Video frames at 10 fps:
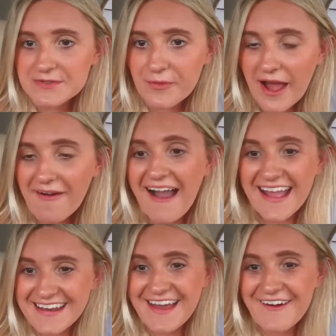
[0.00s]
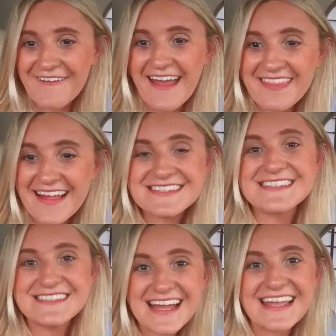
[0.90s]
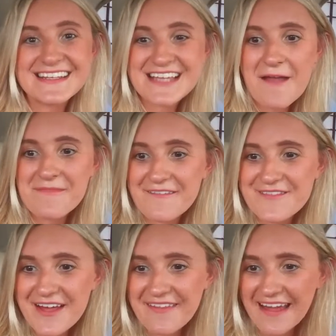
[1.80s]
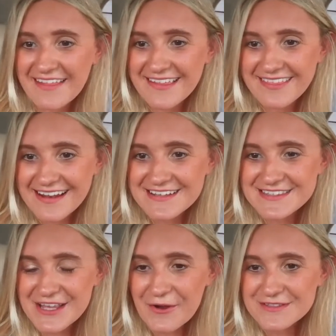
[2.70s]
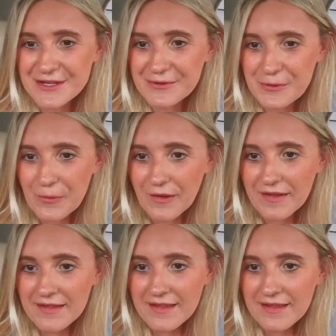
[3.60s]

Wow. I know. And that's the second time they've done that. I think that is so, so cool.